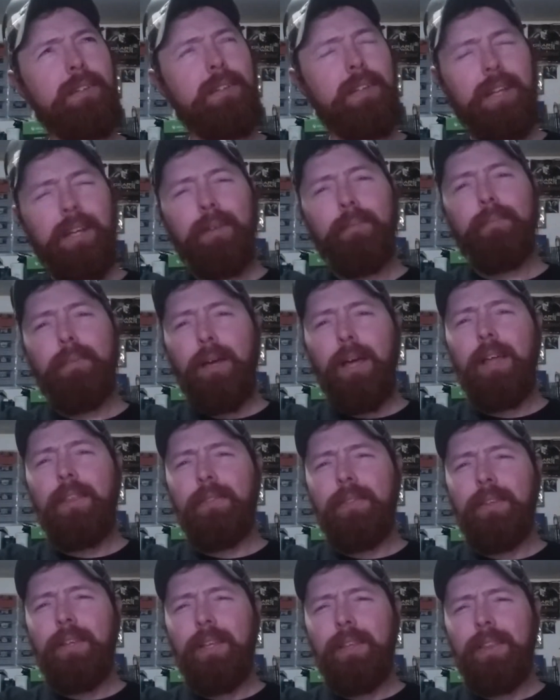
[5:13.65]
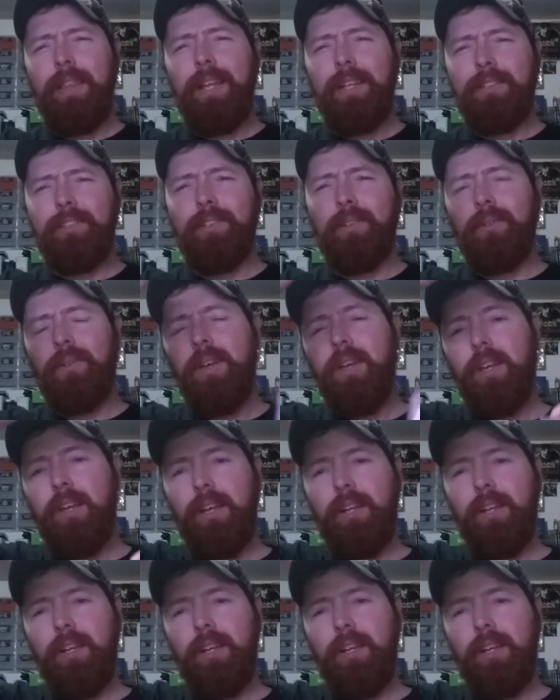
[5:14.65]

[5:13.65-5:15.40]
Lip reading: Yeah, I think so.